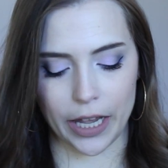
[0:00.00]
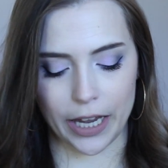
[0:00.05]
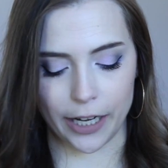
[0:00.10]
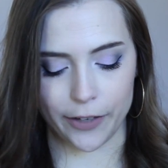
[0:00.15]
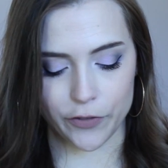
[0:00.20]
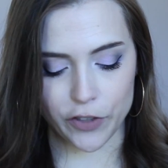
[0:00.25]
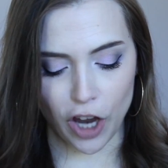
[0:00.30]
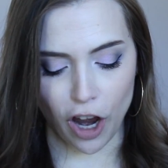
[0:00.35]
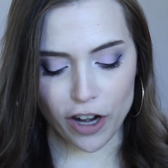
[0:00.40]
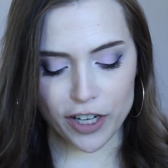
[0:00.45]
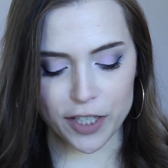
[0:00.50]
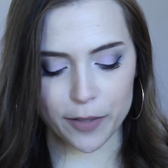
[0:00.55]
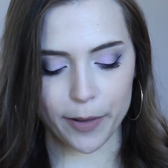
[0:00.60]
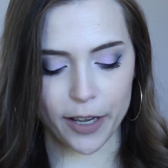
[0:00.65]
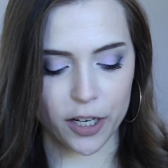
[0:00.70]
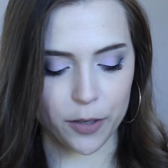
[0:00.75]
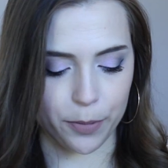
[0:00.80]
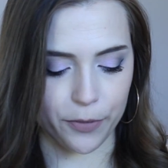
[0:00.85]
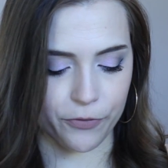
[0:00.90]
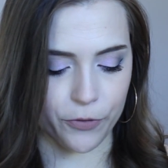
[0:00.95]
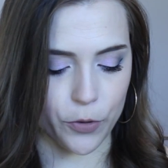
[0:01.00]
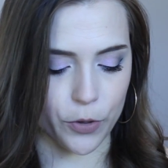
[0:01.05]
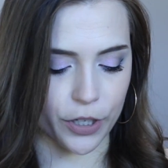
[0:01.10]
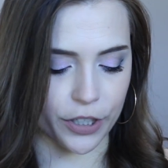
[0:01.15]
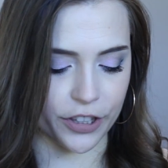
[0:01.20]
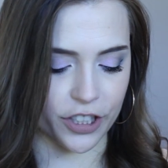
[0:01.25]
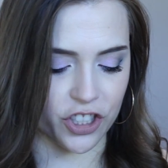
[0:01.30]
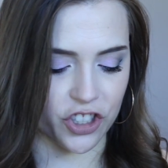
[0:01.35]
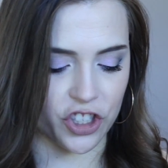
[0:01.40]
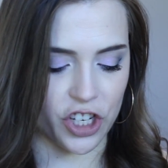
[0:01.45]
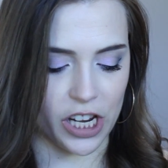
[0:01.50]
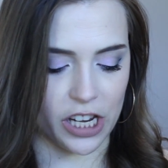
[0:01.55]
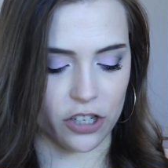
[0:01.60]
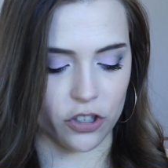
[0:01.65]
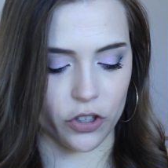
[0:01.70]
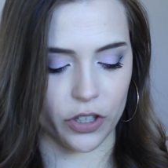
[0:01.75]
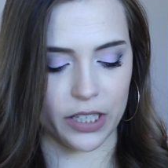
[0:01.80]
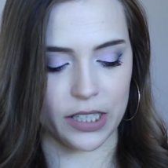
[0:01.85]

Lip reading: and I've talked about it before on this channel.